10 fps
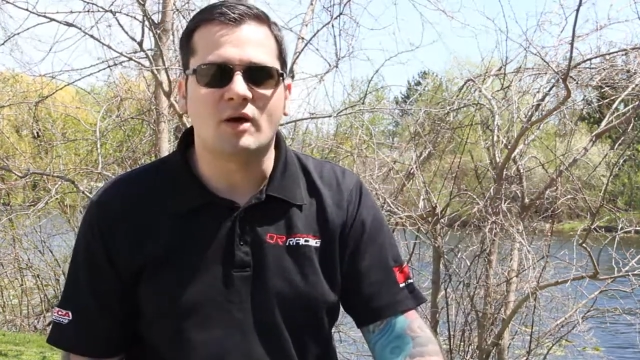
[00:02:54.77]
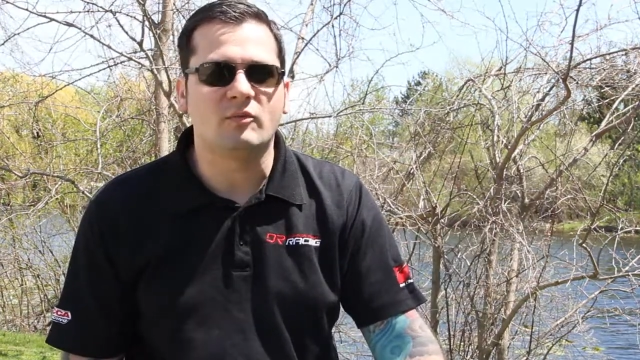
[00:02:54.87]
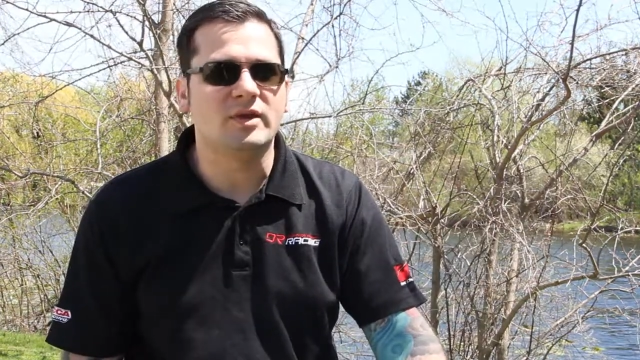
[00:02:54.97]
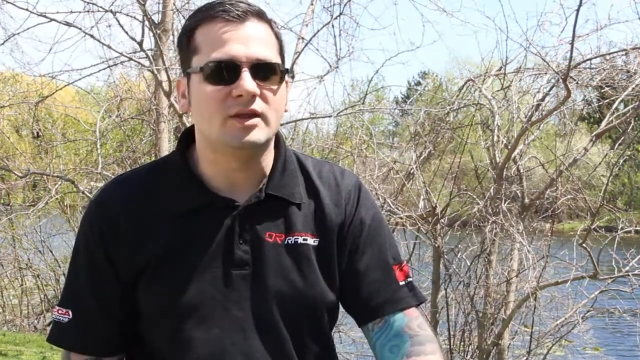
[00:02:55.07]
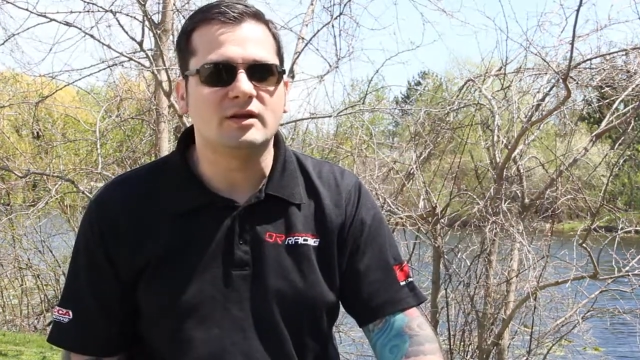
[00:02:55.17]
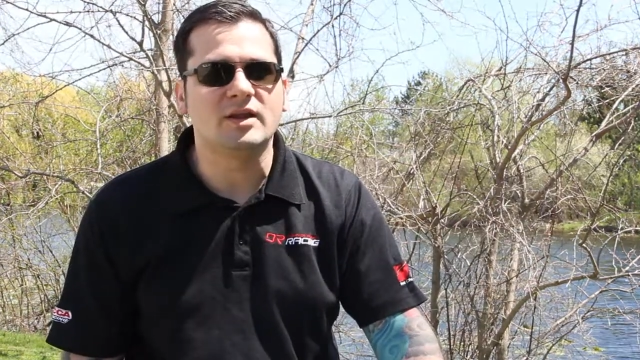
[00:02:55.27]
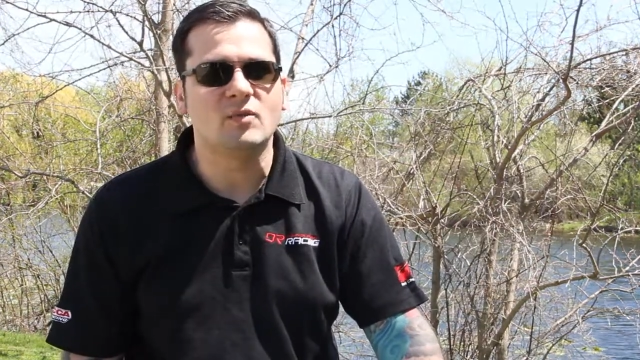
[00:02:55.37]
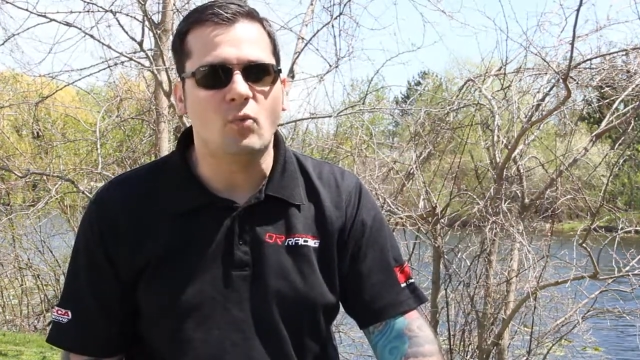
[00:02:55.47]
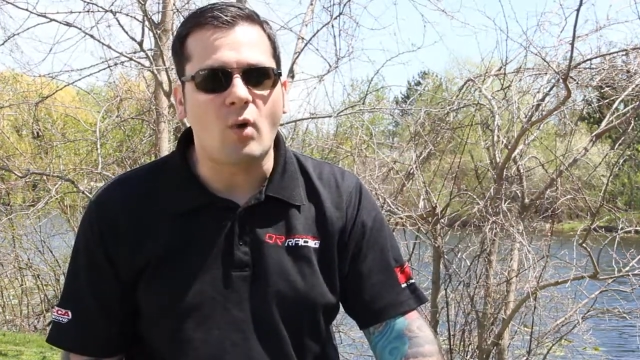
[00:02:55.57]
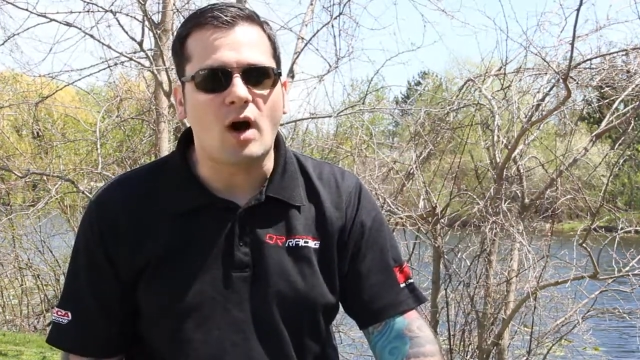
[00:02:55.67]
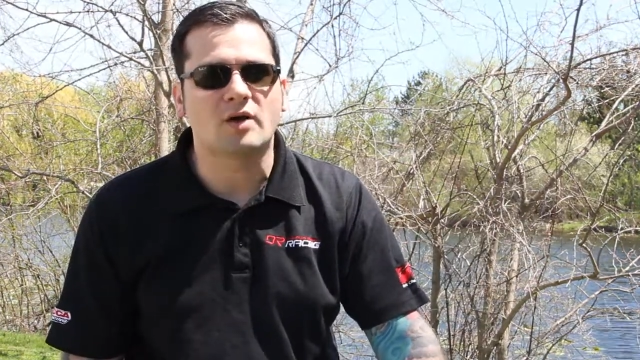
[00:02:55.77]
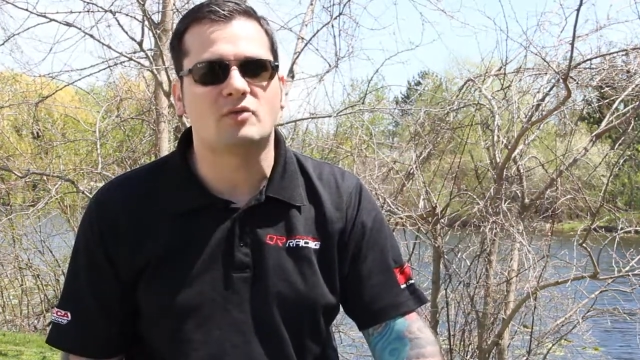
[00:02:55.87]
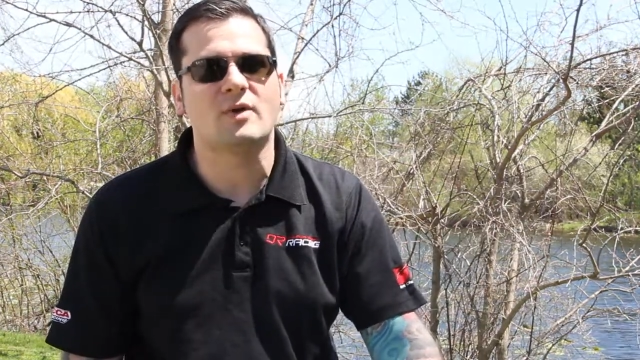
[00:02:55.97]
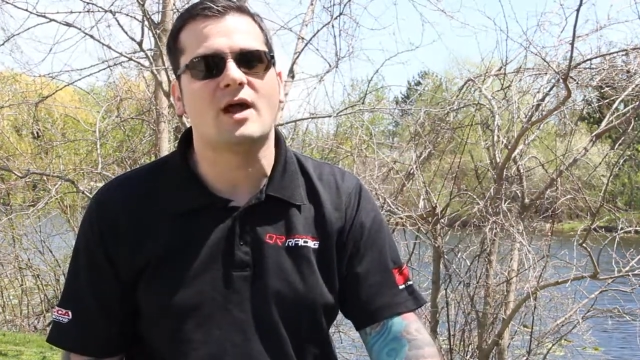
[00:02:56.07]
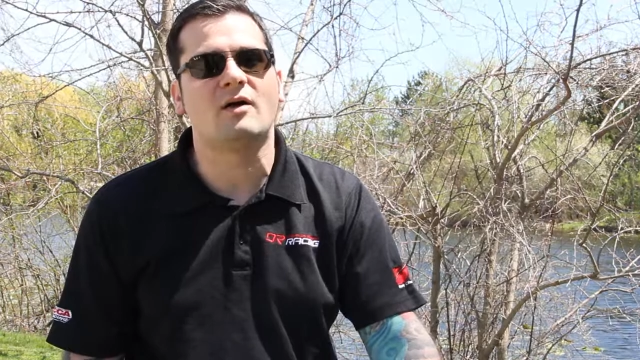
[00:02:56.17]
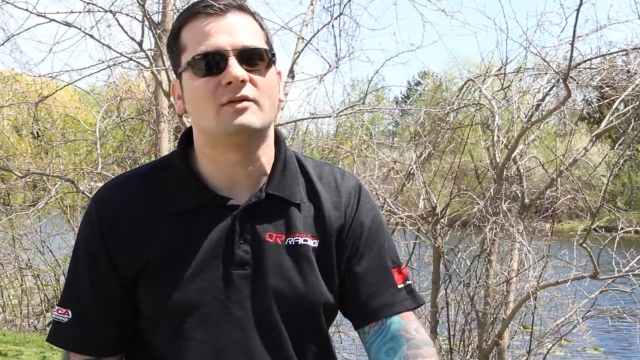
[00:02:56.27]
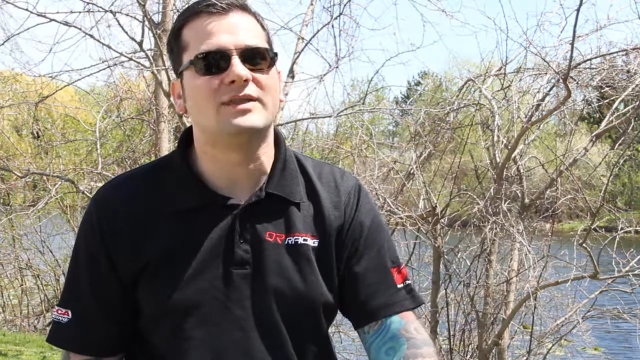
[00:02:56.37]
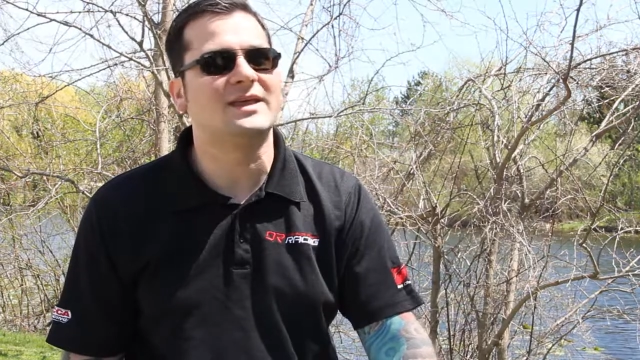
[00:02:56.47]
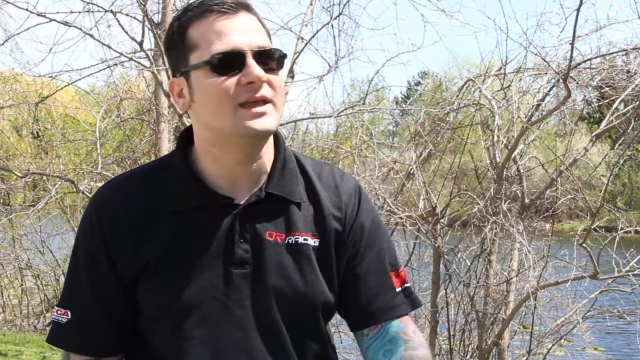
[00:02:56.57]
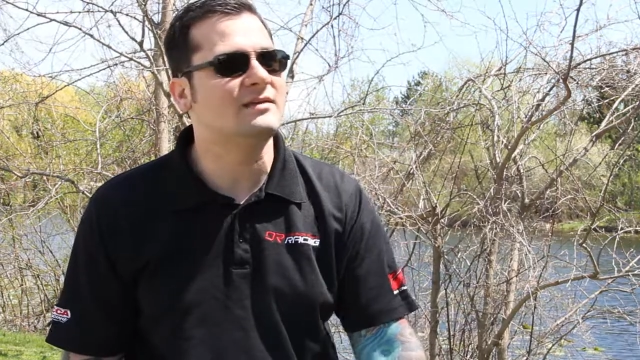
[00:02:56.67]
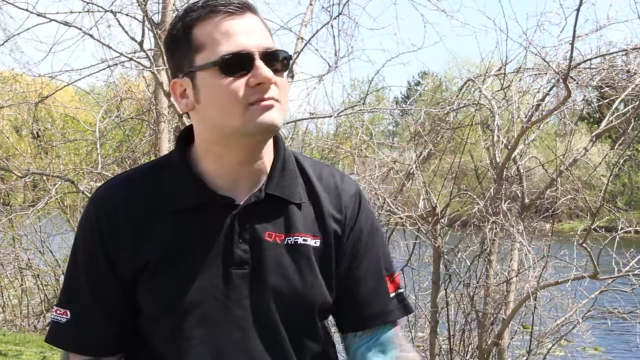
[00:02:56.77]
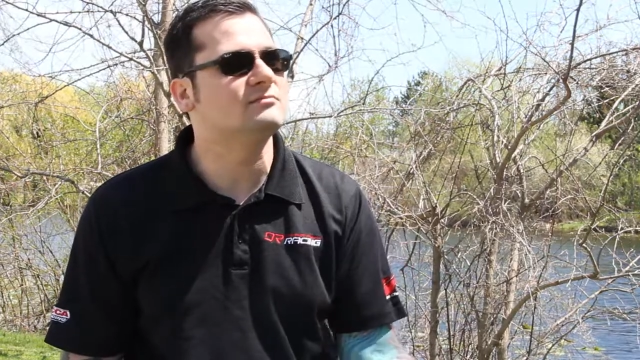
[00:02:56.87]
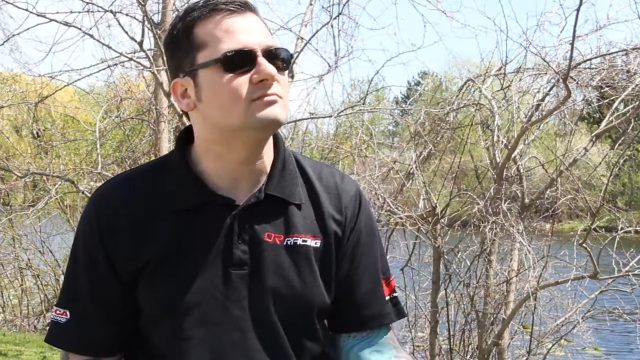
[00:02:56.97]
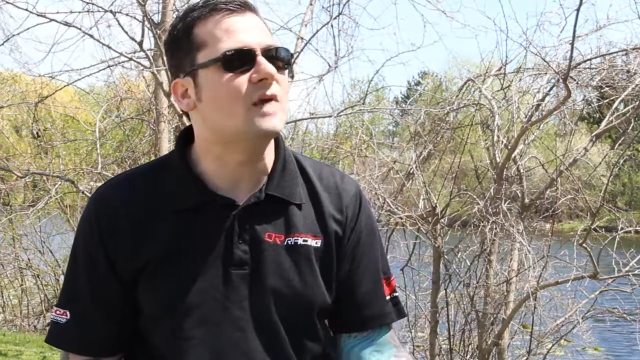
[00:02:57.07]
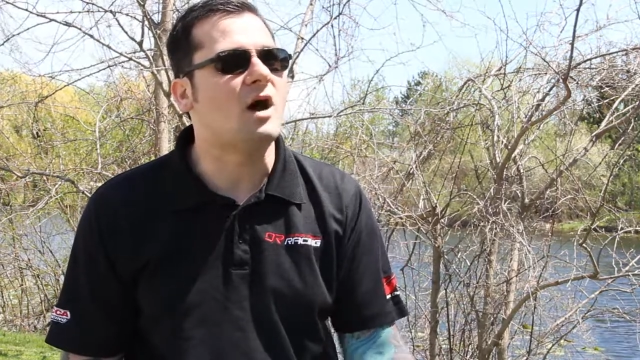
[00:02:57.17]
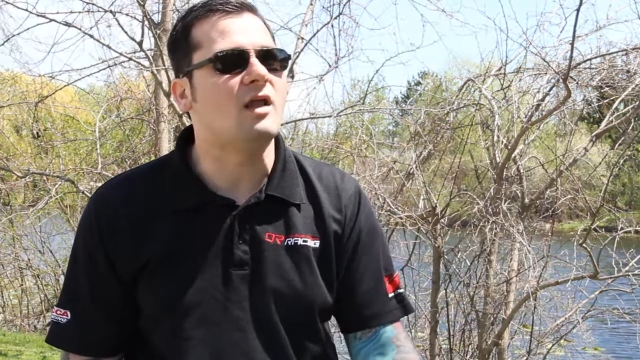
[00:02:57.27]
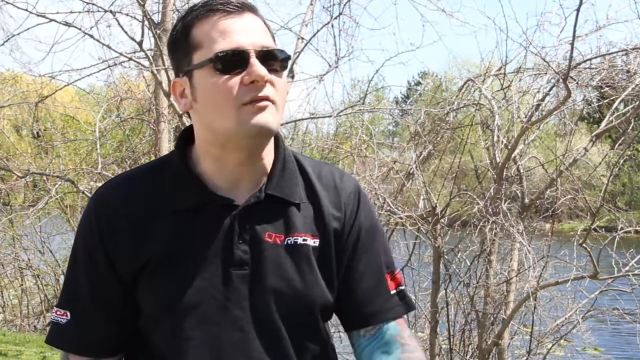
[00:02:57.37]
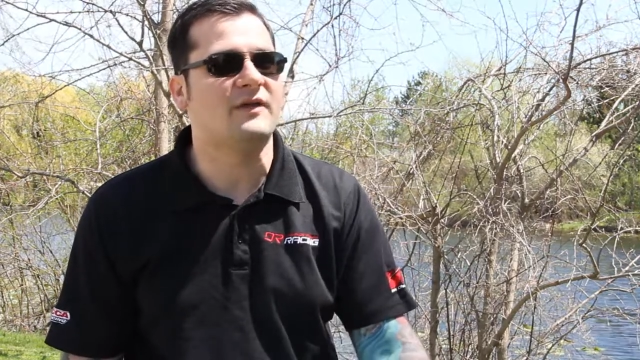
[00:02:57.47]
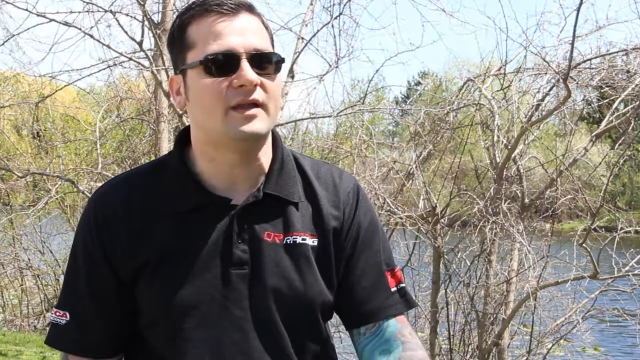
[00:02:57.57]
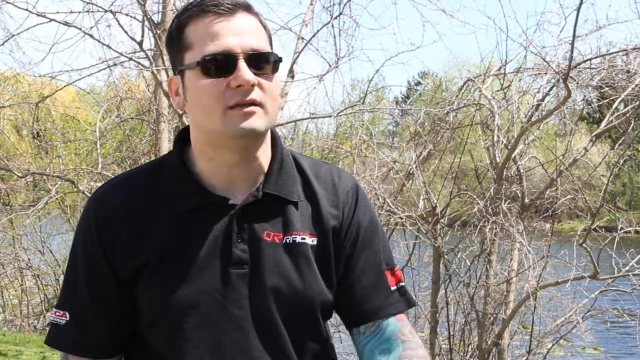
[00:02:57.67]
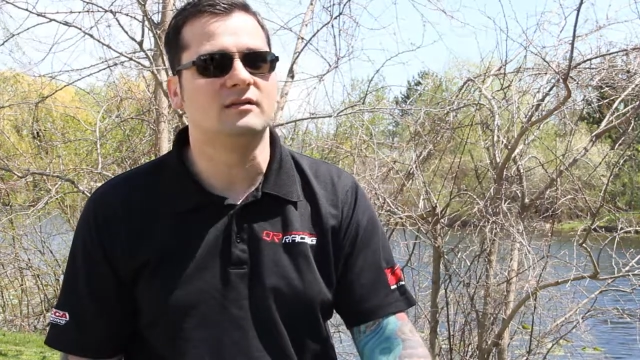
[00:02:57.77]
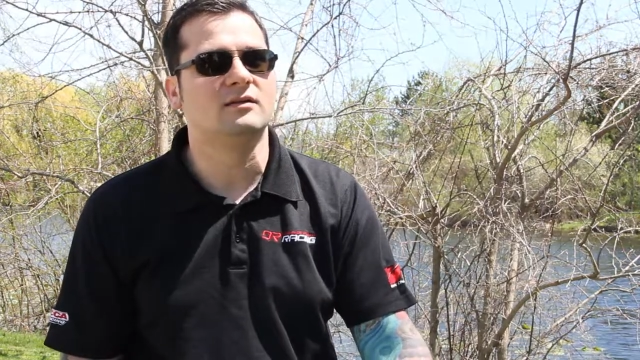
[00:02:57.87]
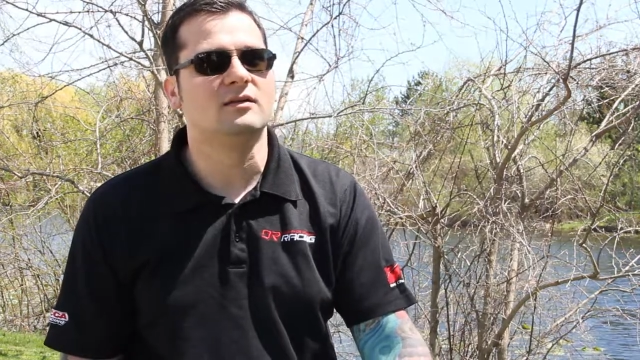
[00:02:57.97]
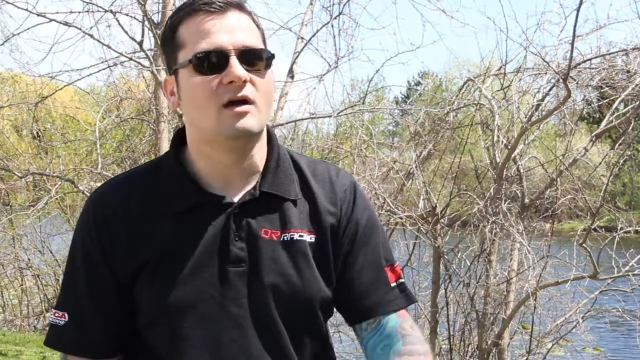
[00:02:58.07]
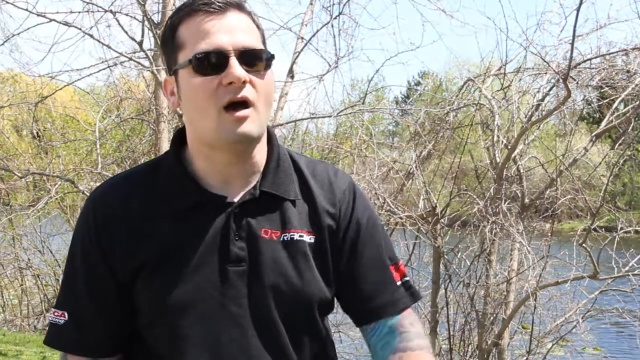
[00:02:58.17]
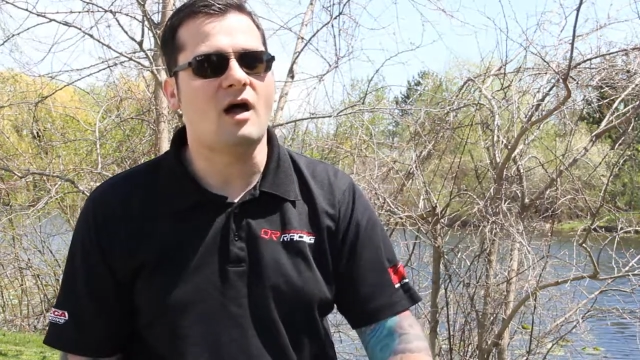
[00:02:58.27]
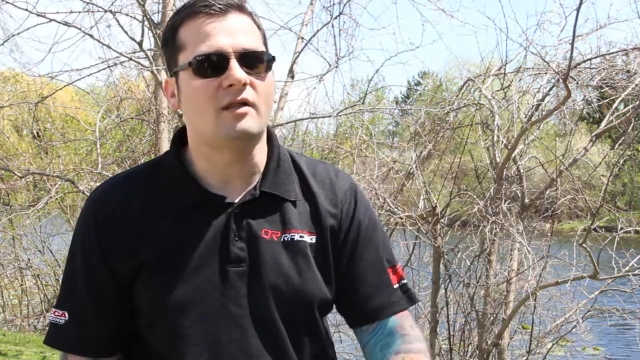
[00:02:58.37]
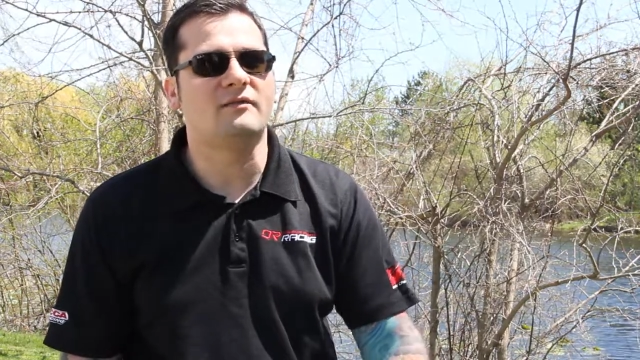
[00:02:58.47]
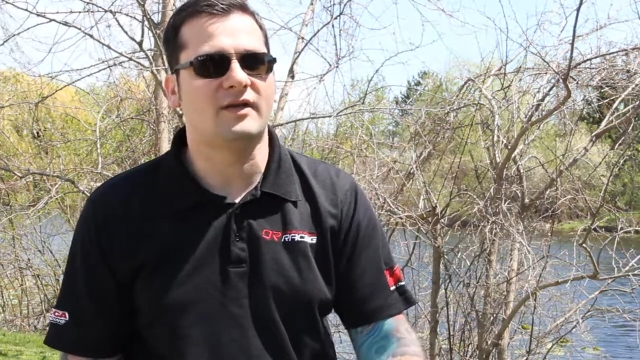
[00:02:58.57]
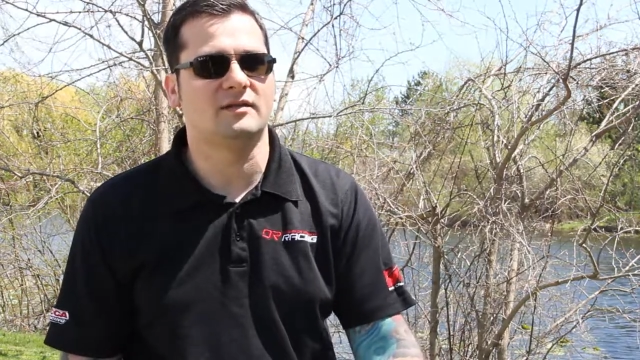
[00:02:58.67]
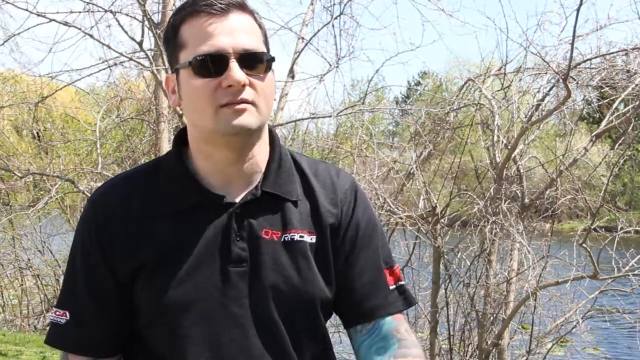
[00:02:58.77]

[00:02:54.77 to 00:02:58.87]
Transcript: we literally walked around all of Fenton.